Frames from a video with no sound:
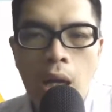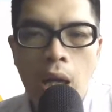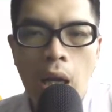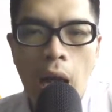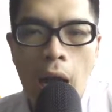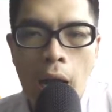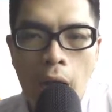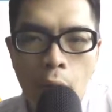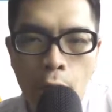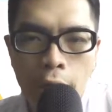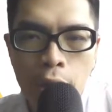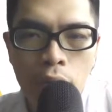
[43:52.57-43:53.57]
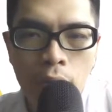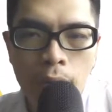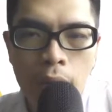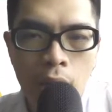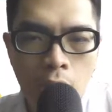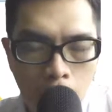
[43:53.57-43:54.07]
are going to
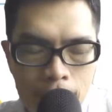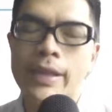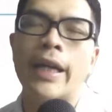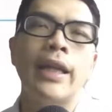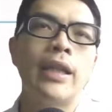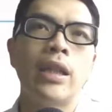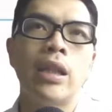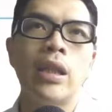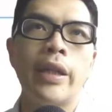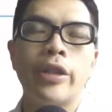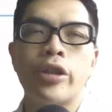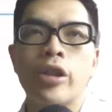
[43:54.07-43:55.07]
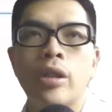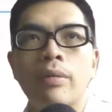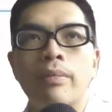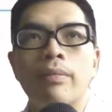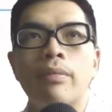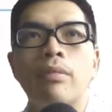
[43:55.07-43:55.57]
be lopsided in nature.
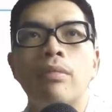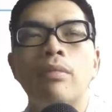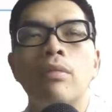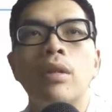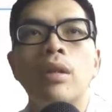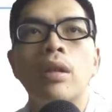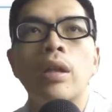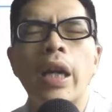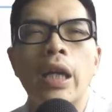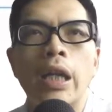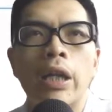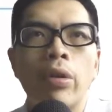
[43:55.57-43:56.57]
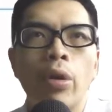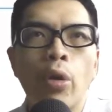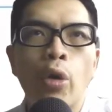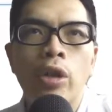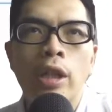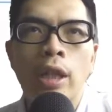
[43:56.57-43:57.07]
Okay, it will
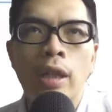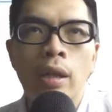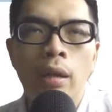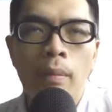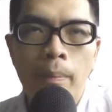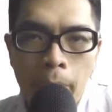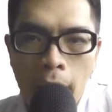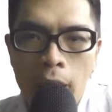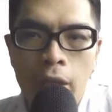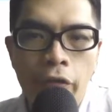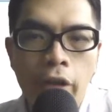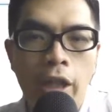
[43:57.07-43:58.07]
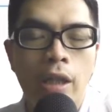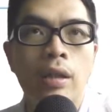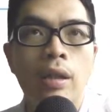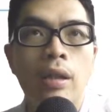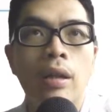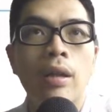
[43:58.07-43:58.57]
only benefit
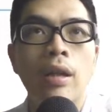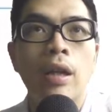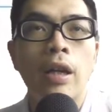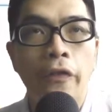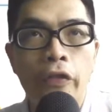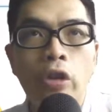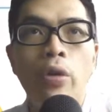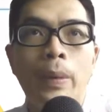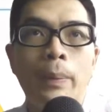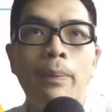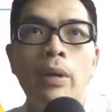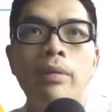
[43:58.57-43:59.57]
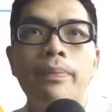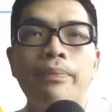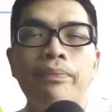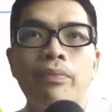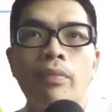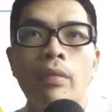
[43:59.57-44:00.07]
a few people,
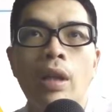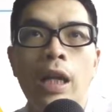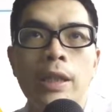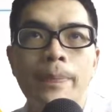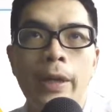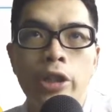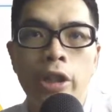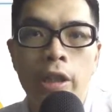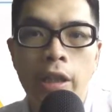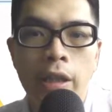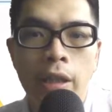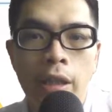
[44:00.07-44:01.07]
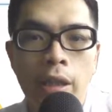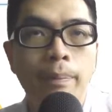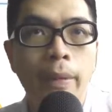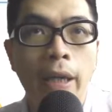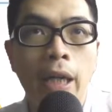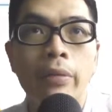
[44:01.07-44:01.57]
especially the
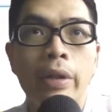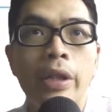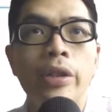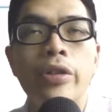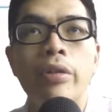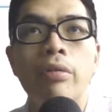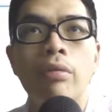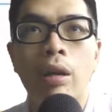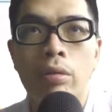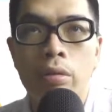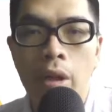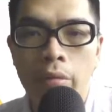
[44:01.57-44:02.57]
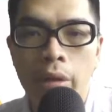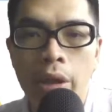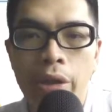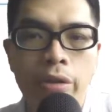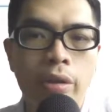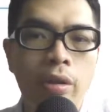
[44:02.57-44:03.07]
mega rich, ultra
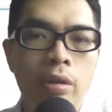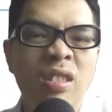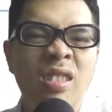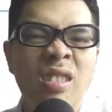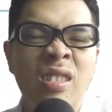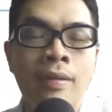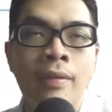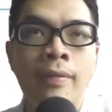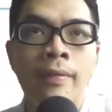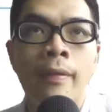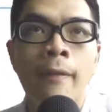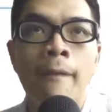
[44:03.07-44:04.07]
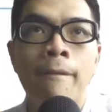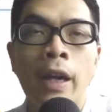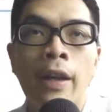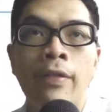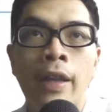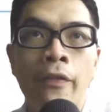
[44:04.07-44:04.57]
rich.
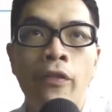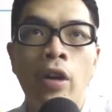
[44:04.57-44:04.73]
And therefore